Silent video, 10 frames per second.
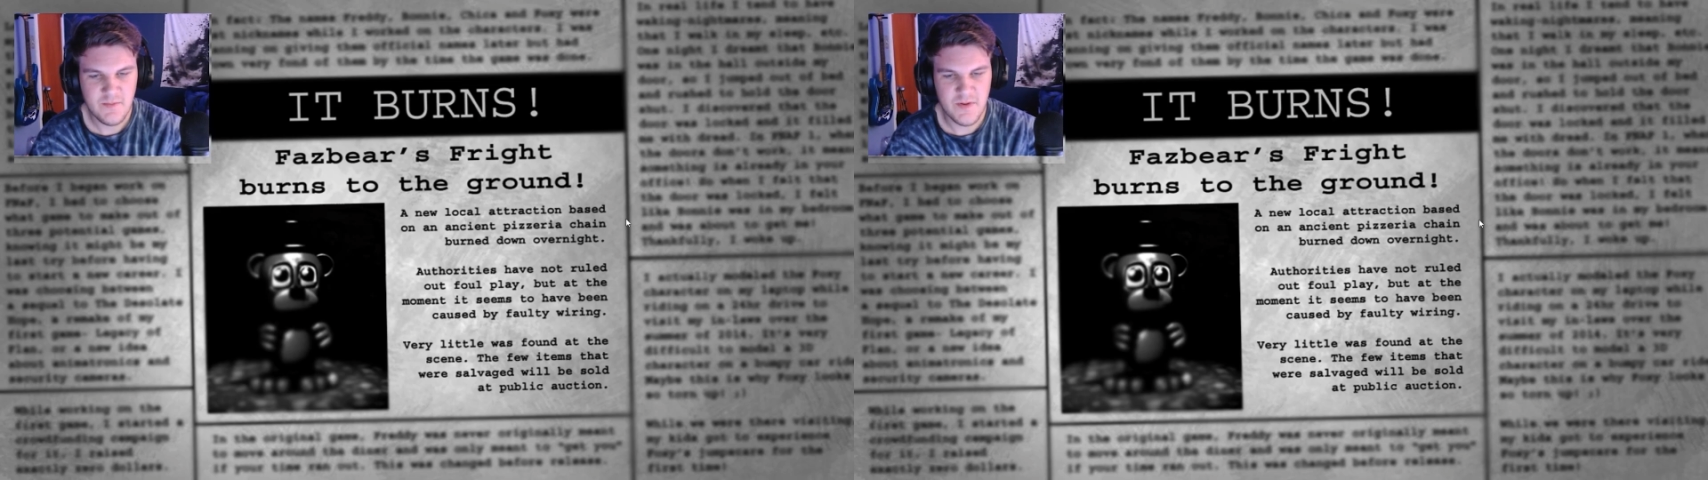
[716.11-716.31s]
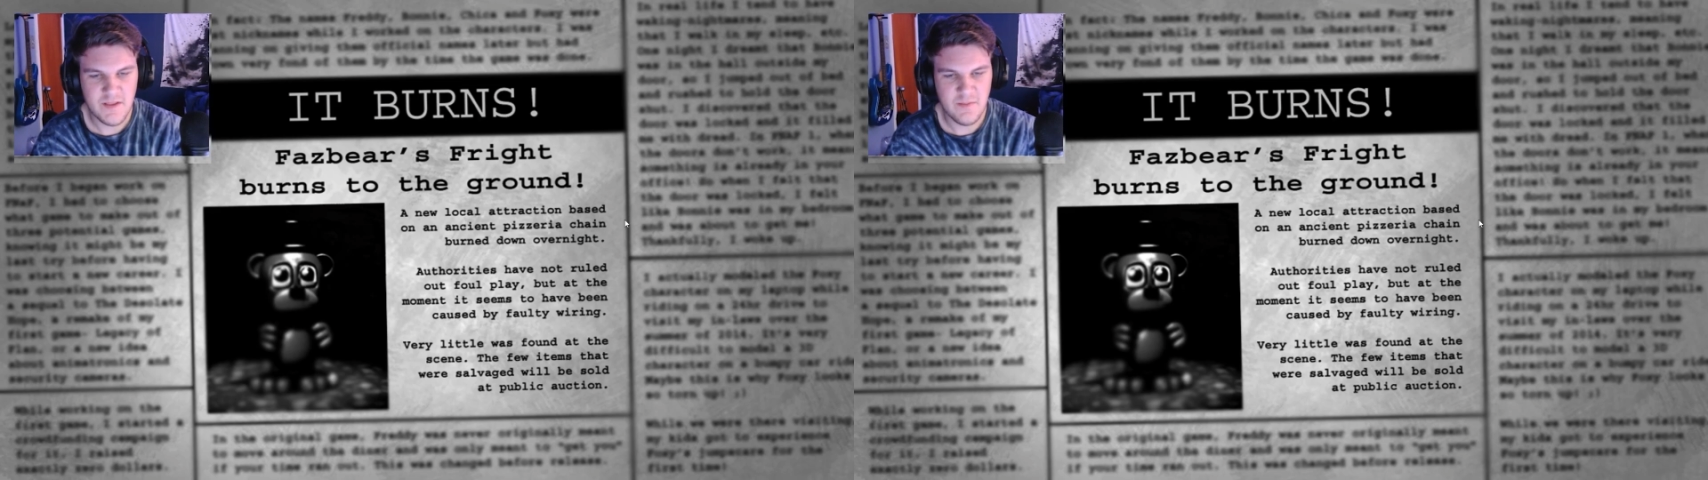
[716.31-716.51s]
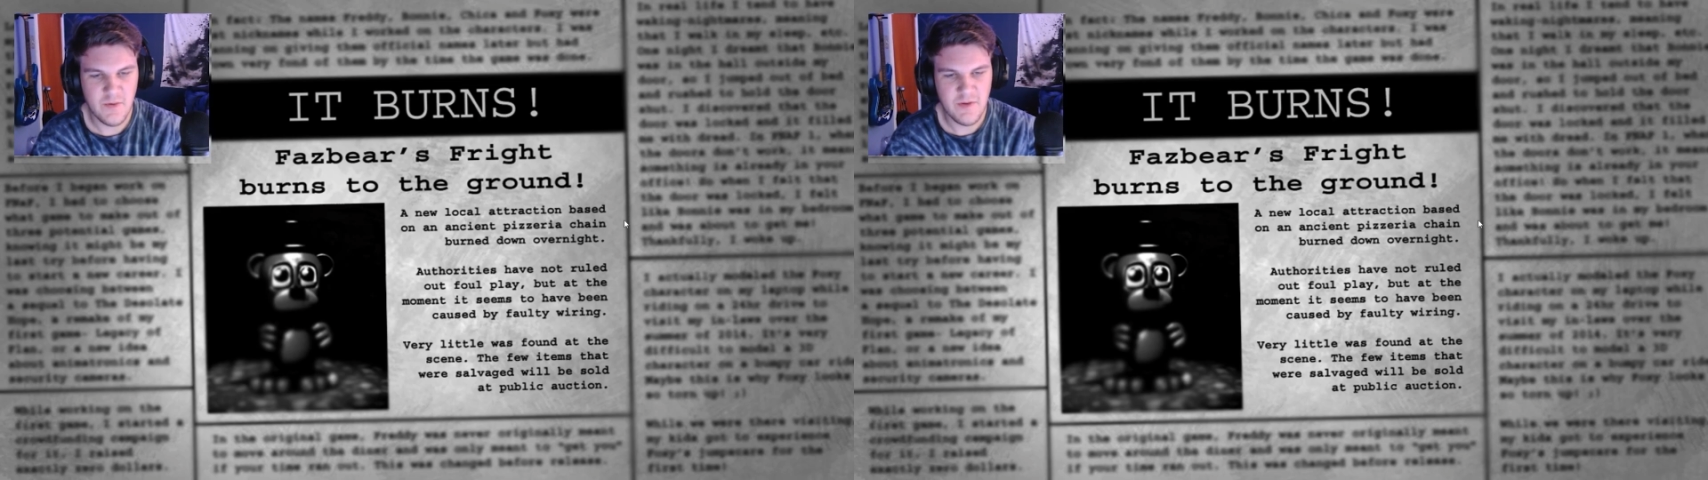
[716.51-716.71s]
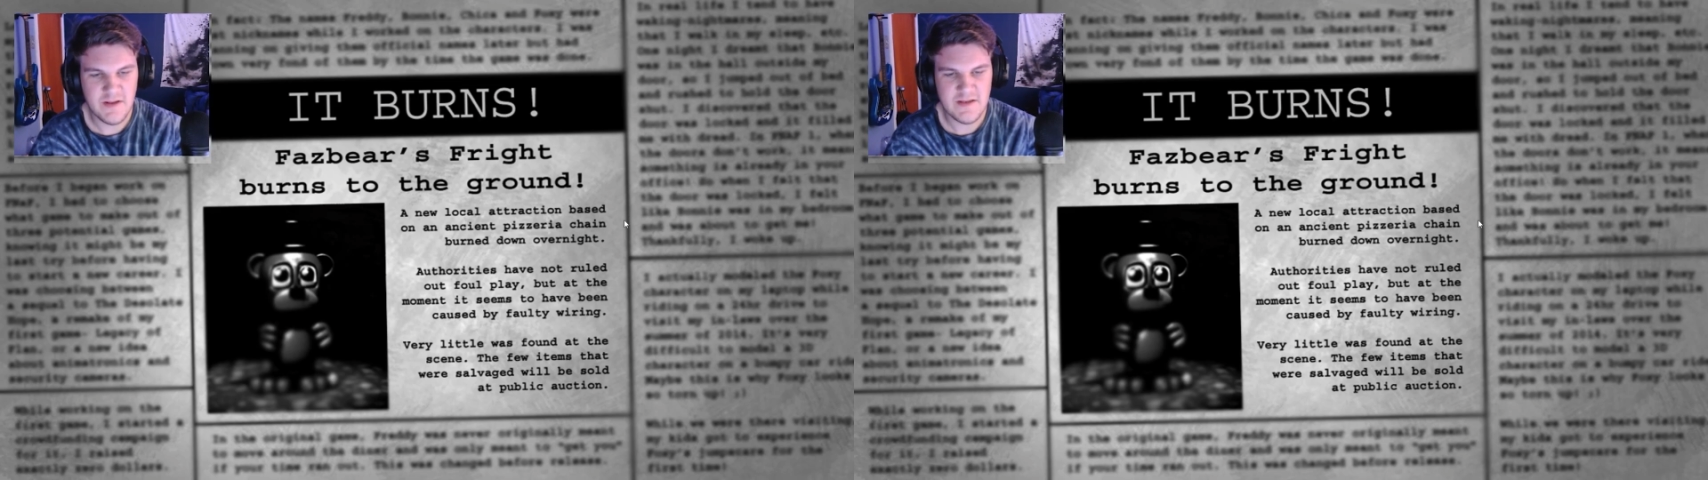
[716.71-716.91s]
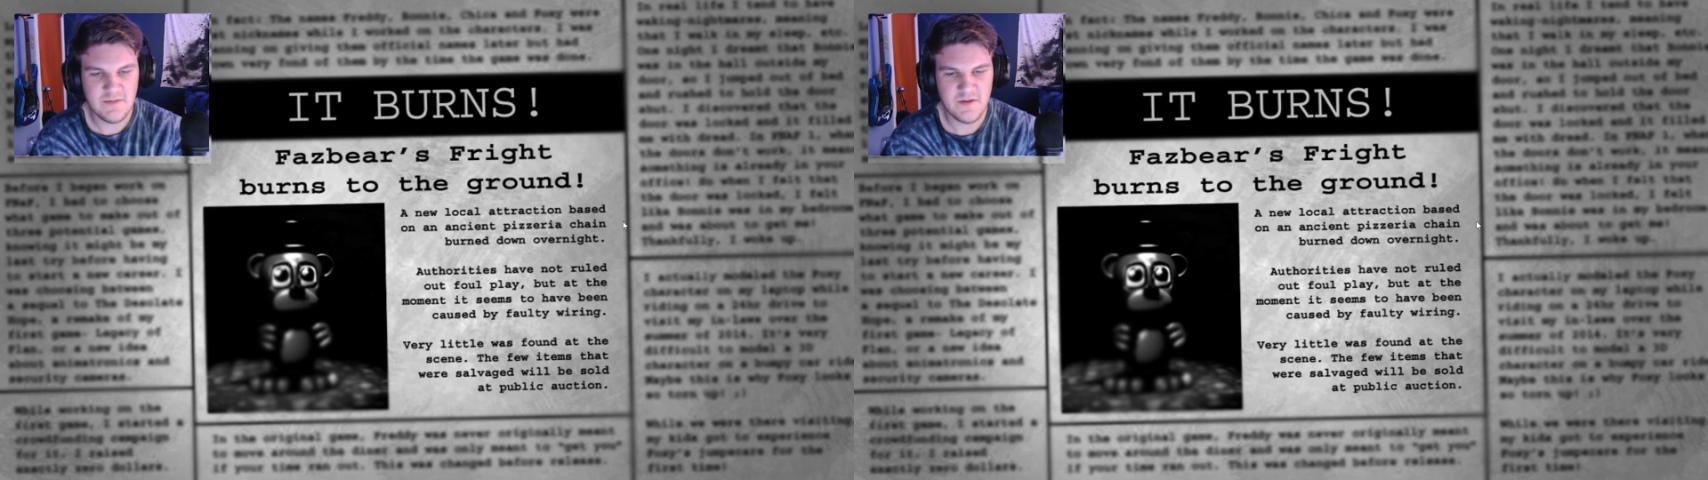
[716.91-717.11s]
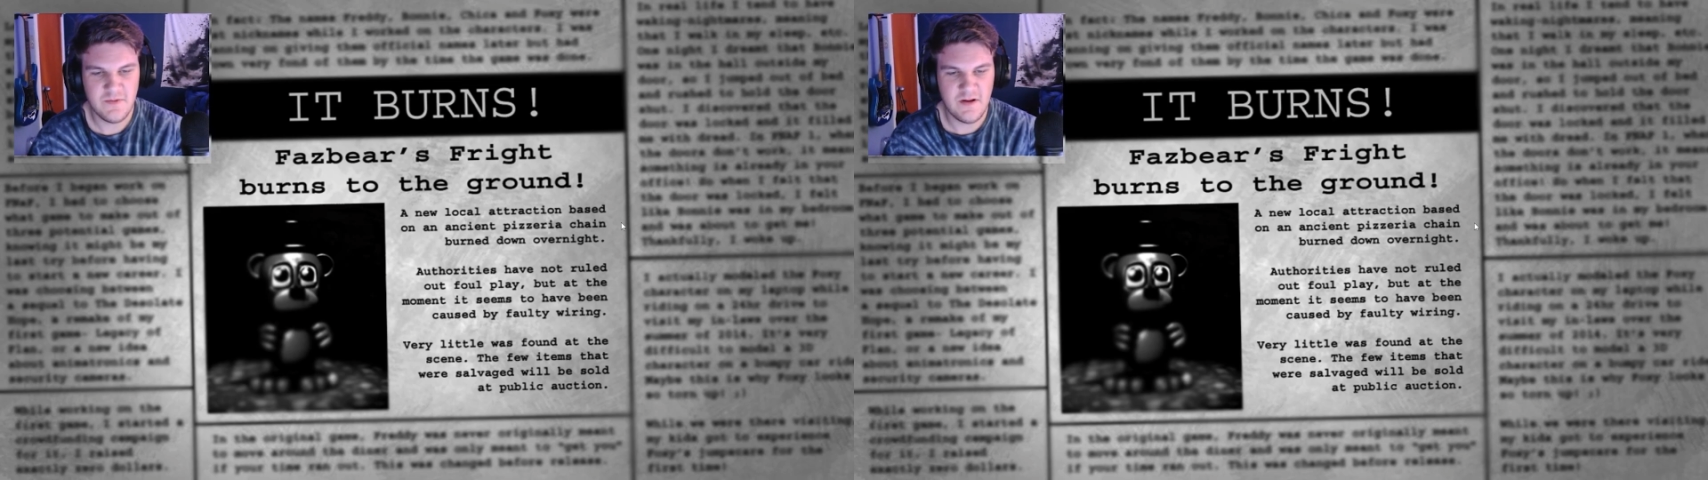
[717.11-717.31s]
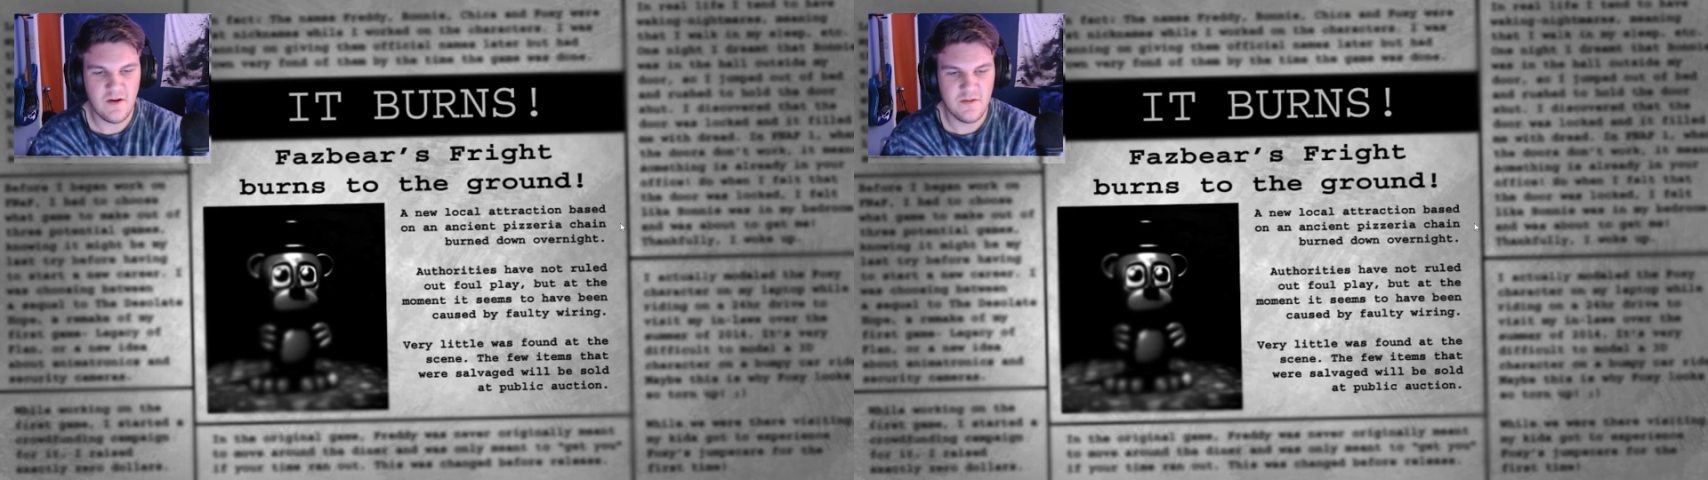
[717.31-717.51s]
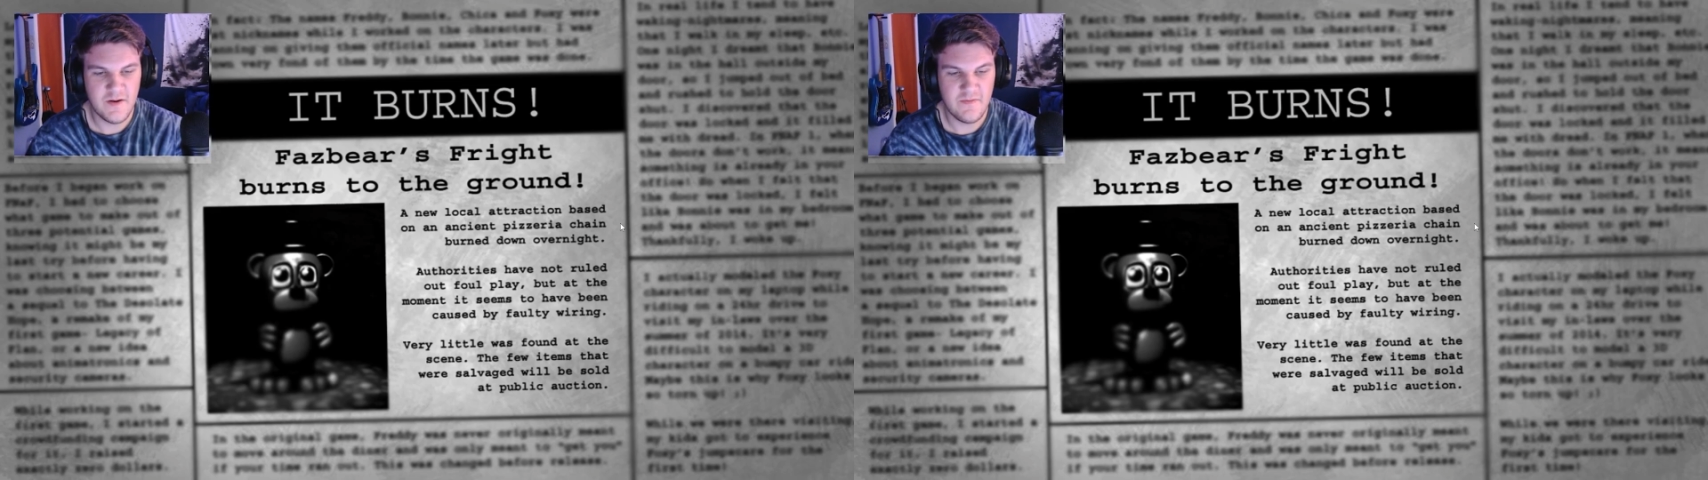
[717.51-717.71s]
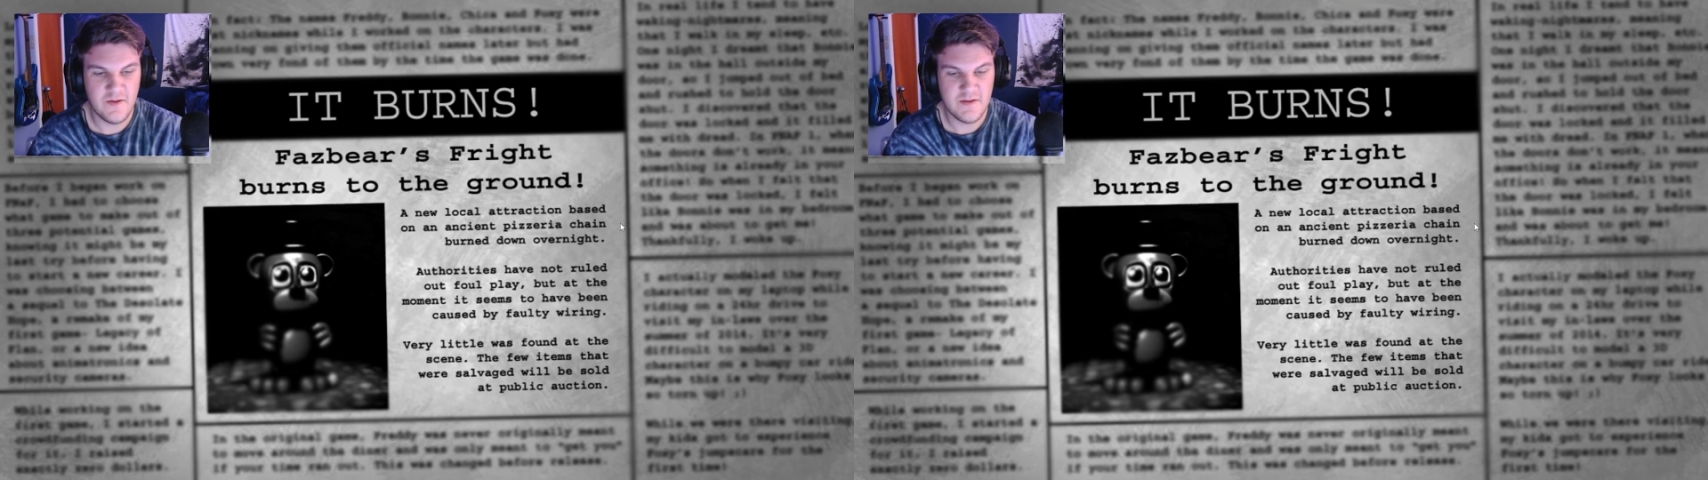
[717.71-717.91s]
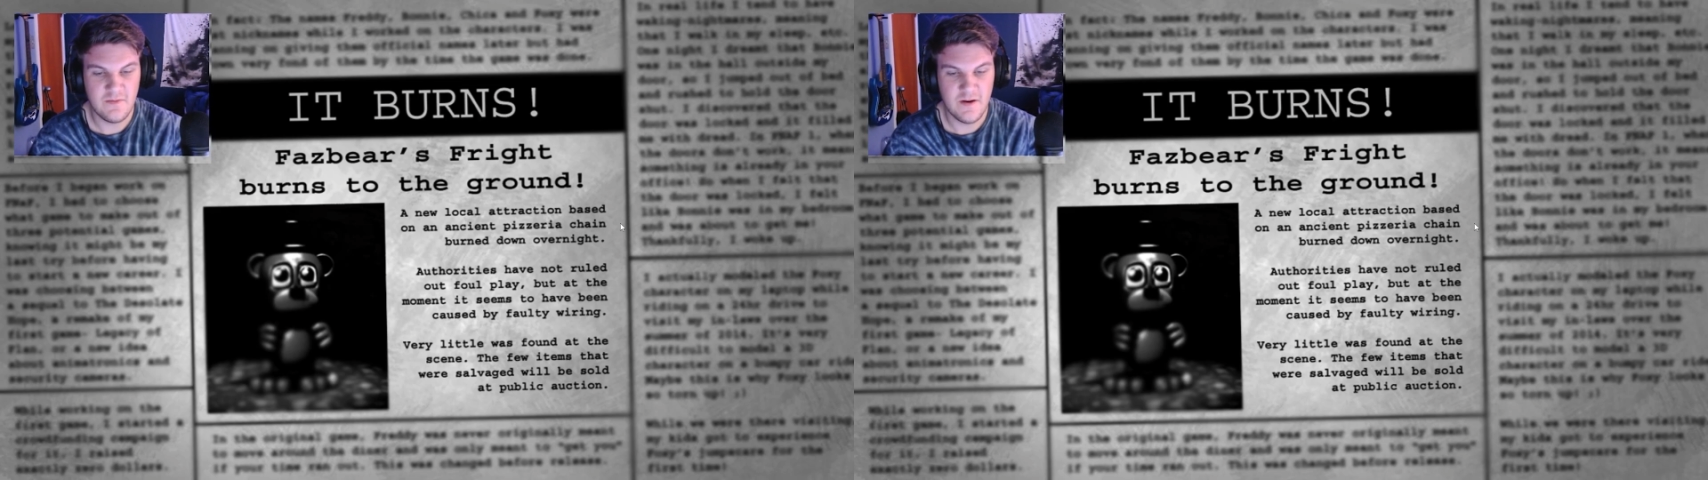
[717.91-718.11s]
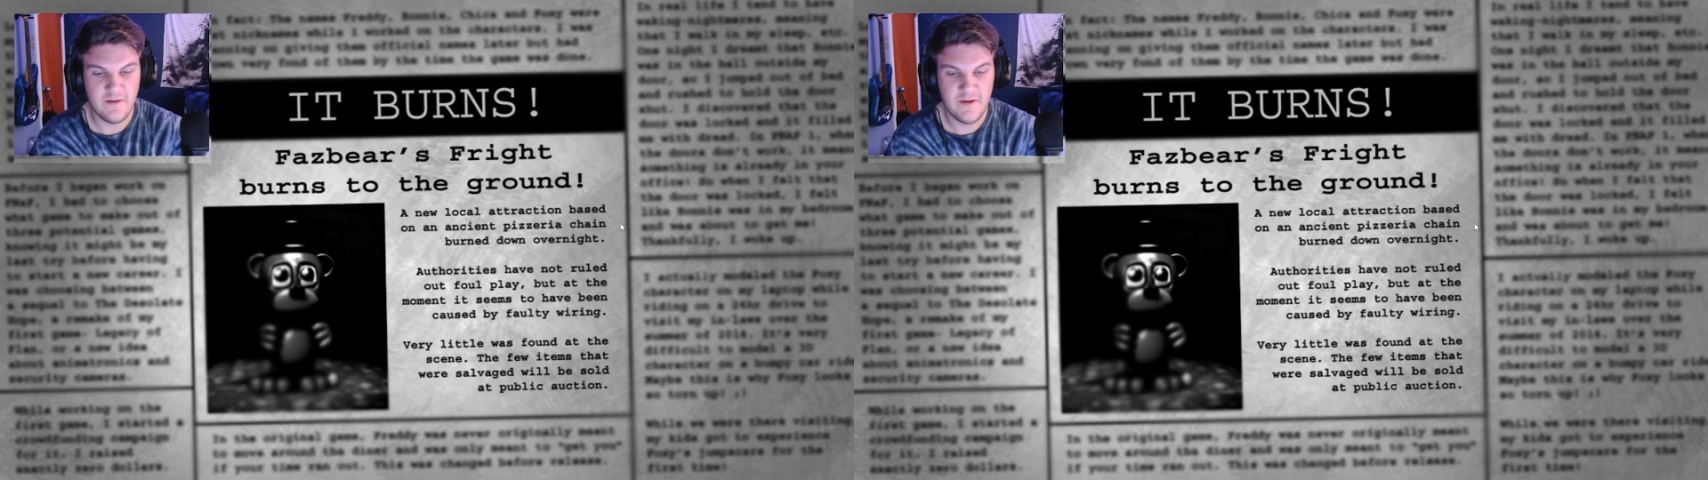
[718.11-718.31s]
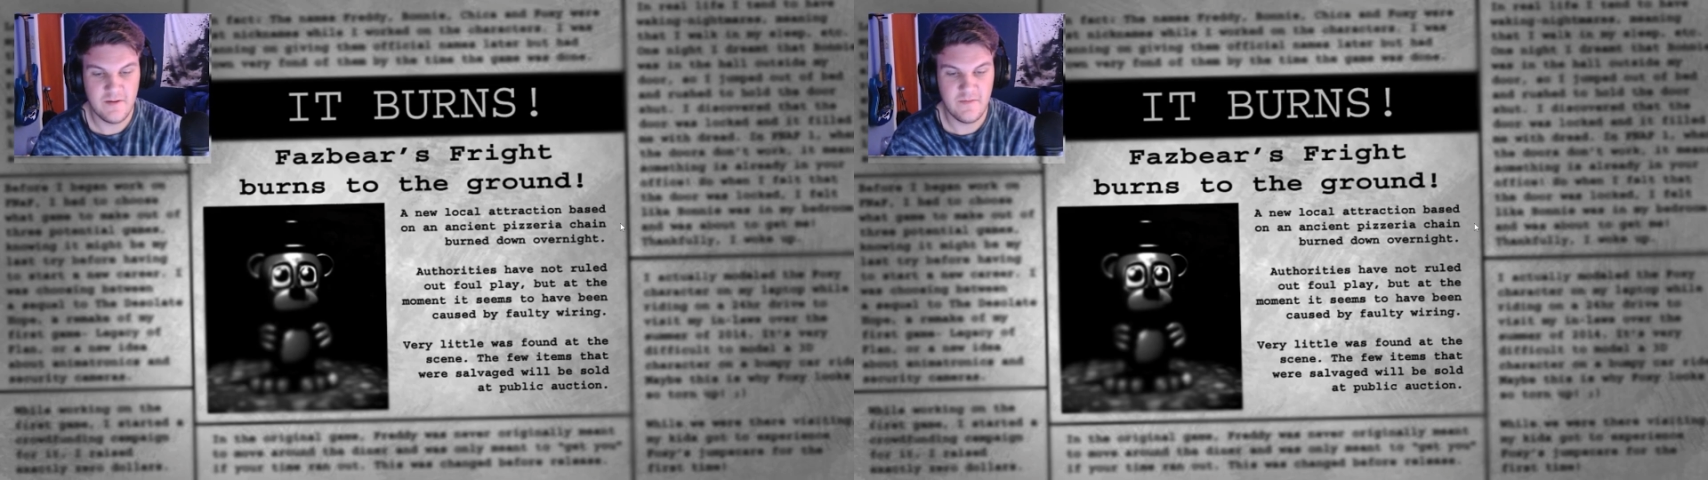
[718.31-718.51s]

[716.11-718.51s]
but at the moment it seems to be called by faulty wiring.